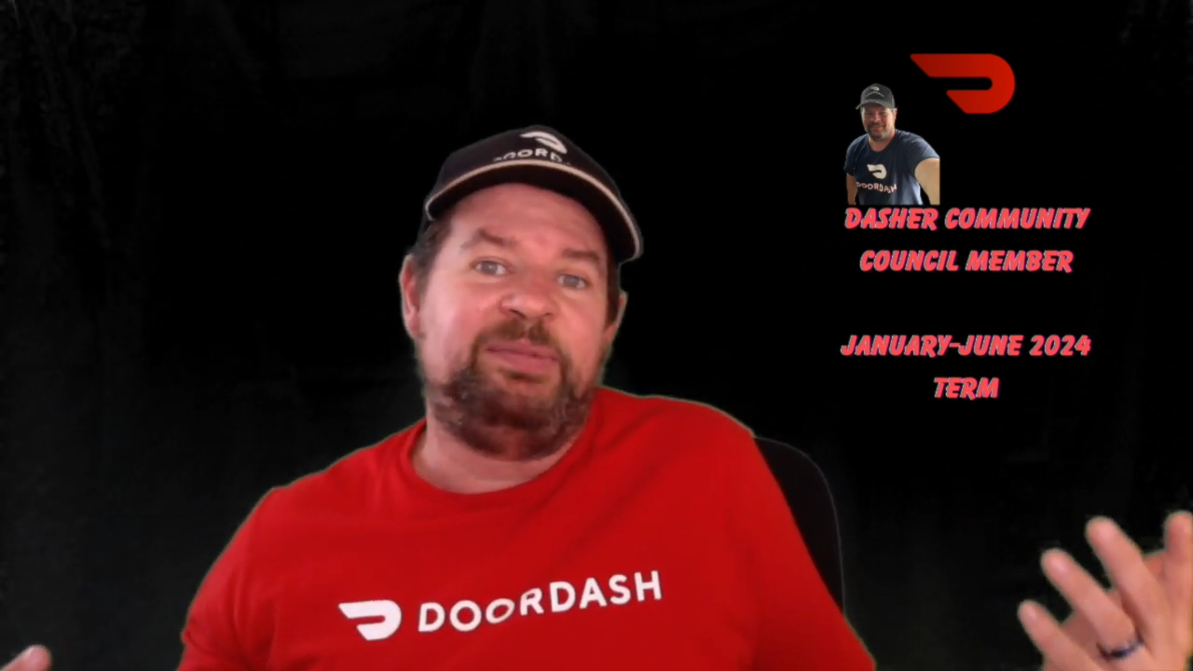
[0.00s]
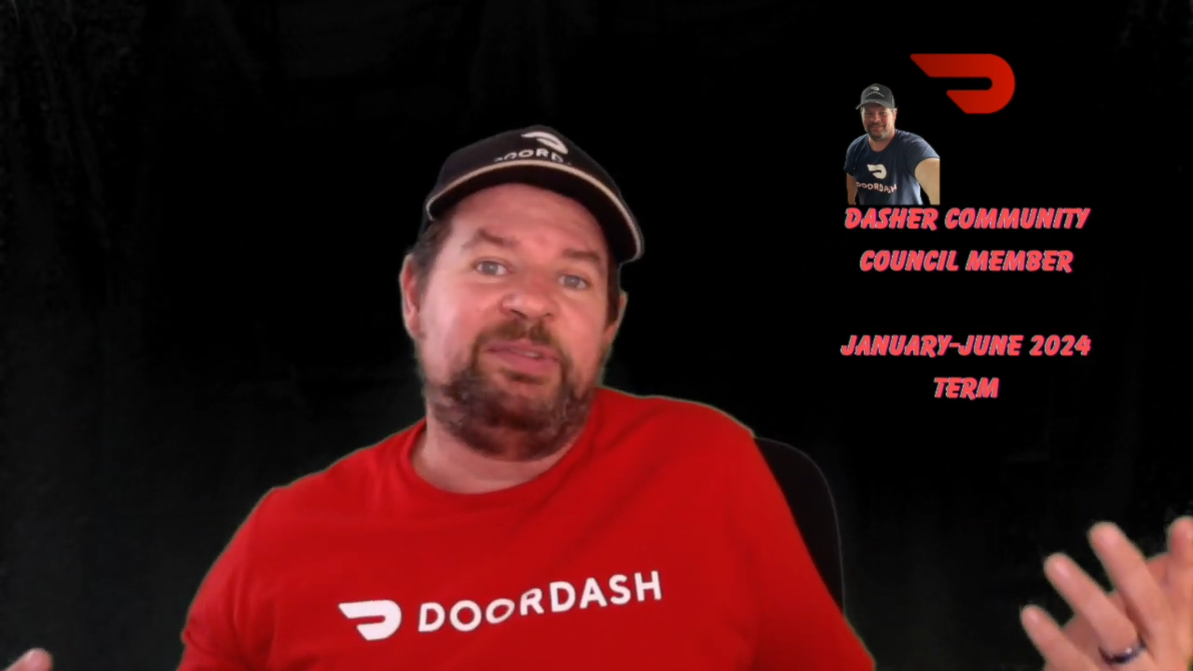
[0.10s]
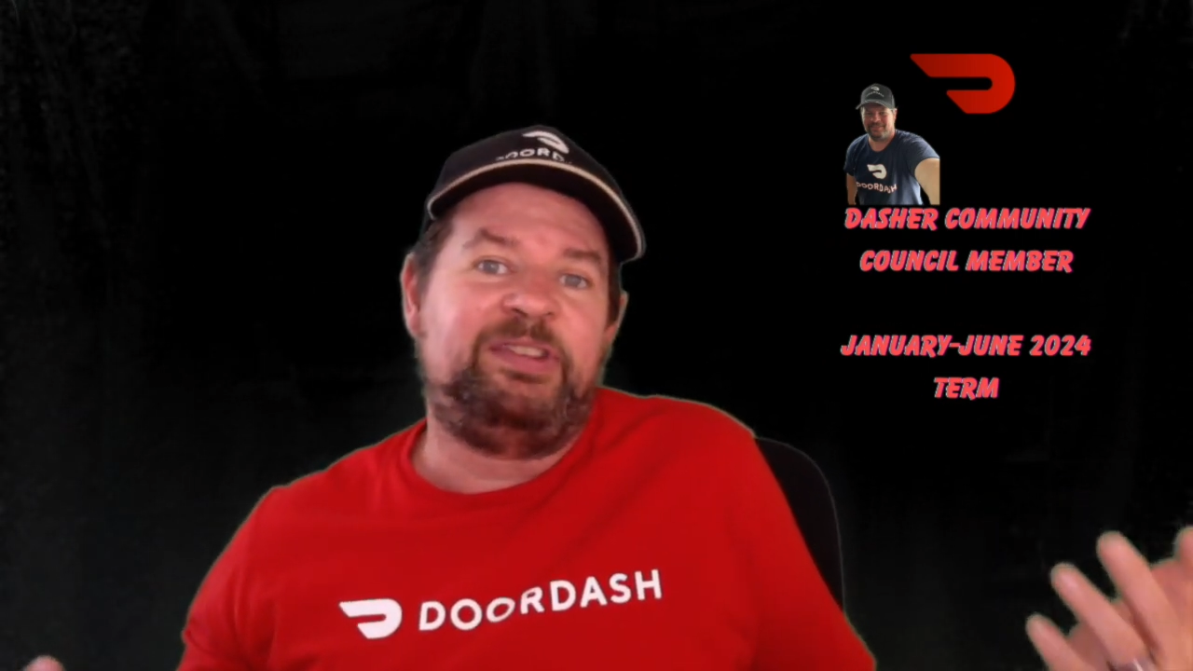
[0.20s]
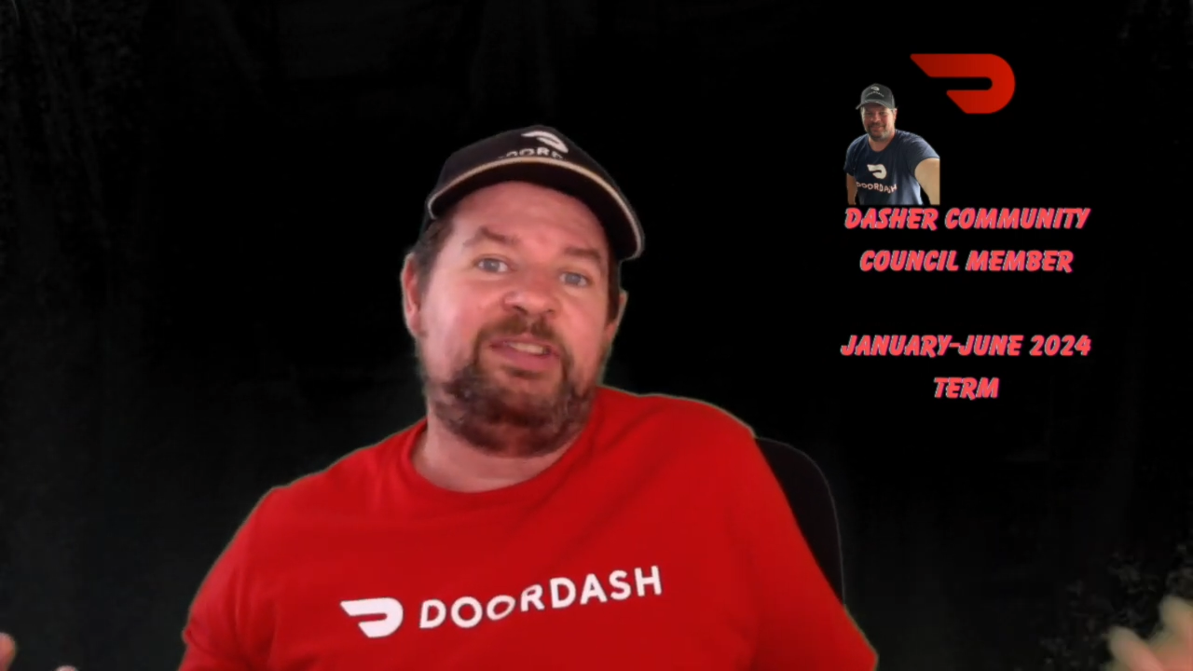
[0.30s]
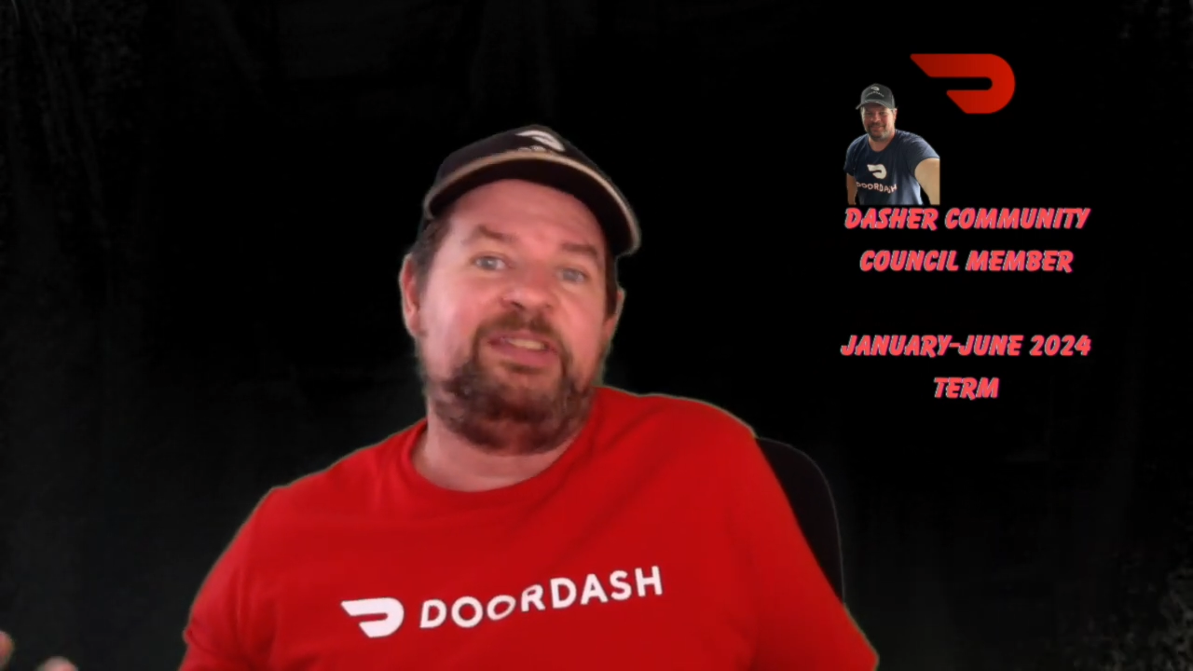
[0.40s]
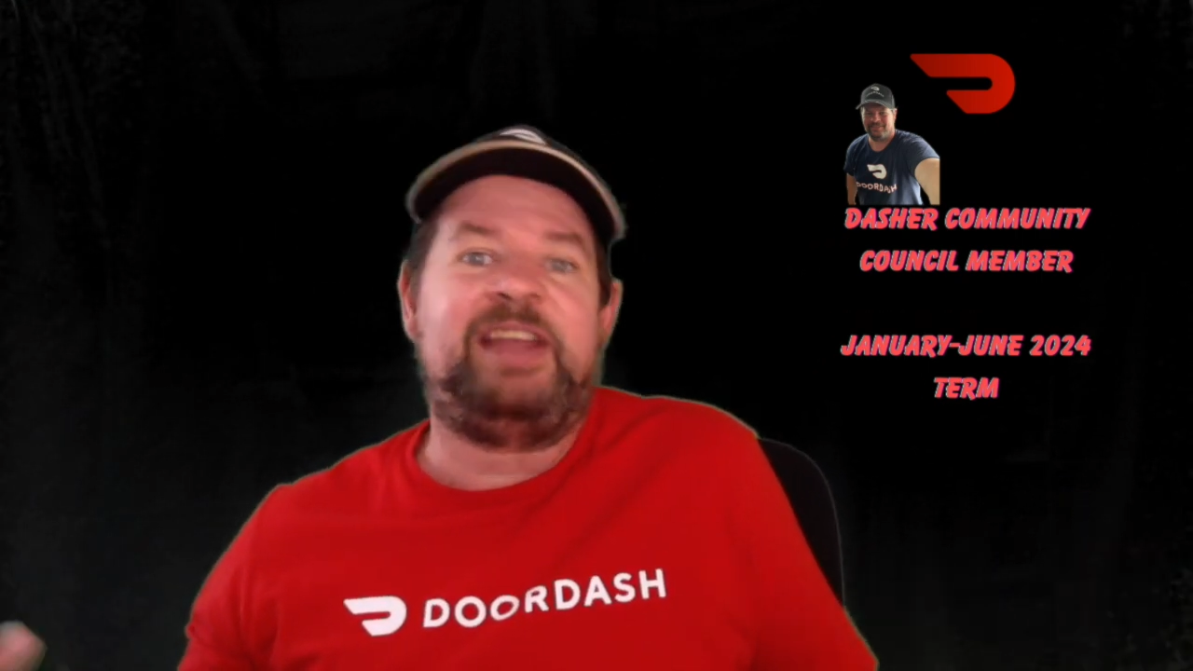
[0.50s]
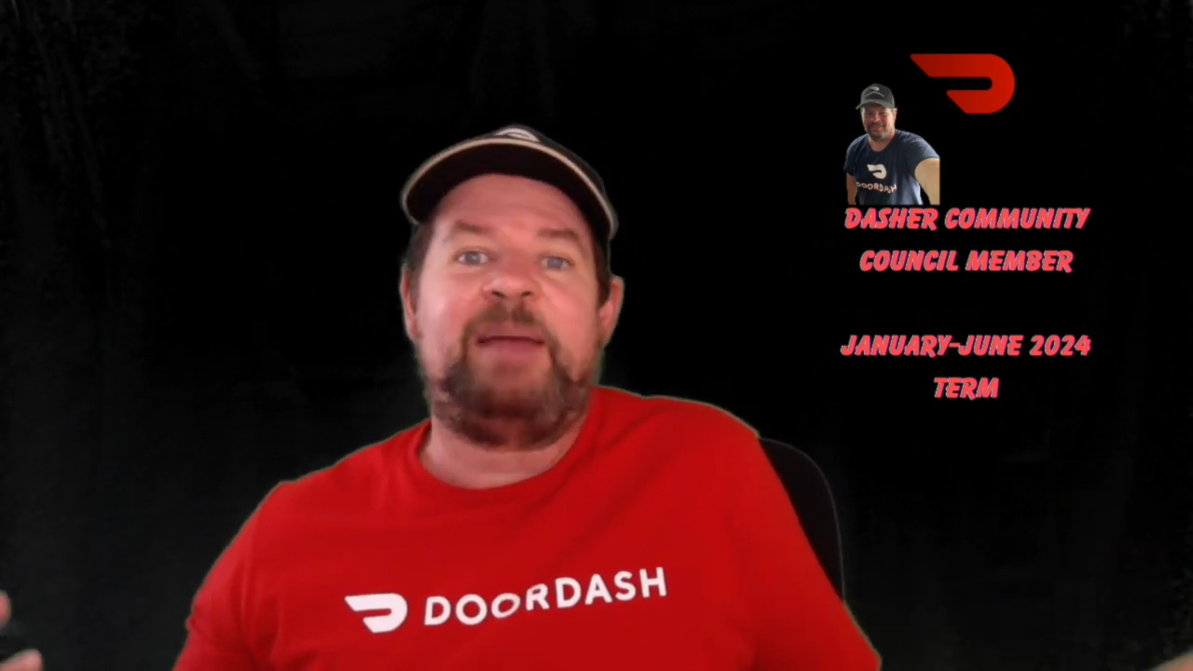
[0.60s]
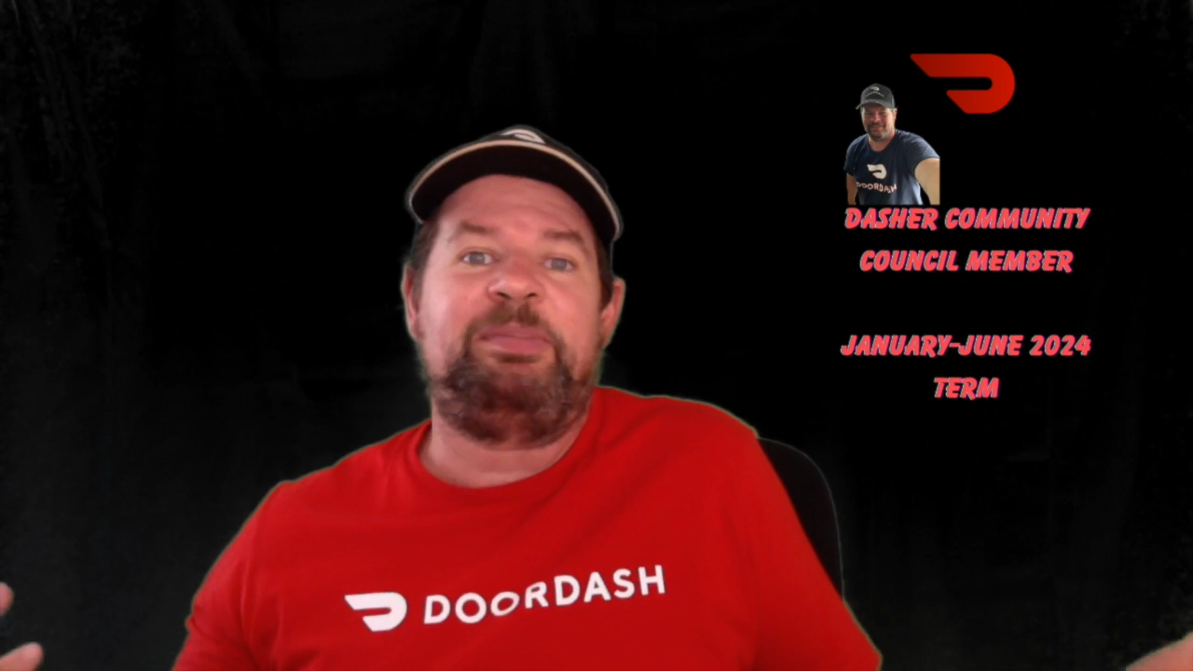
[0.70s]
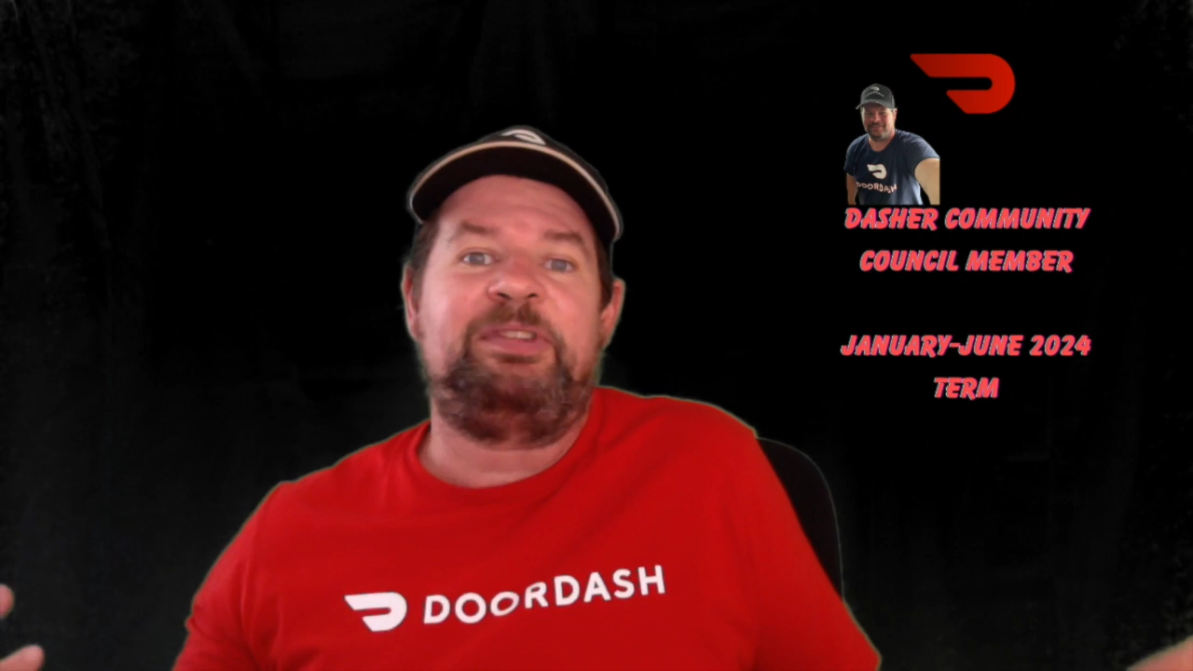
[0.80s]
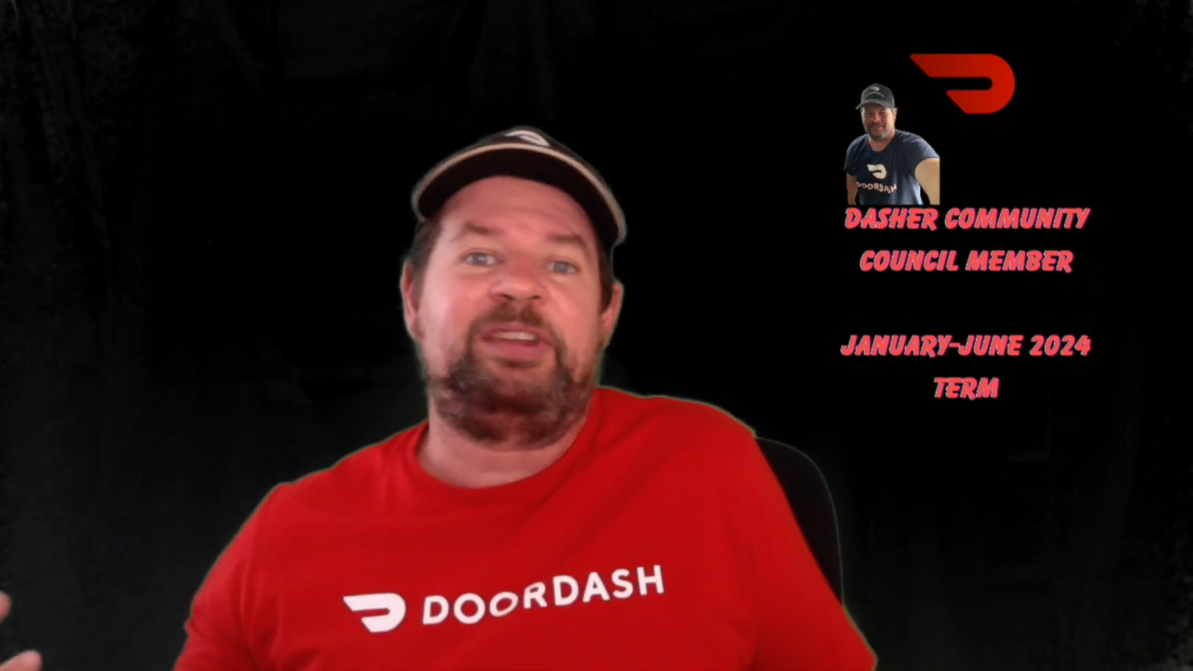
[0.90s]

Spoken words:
steps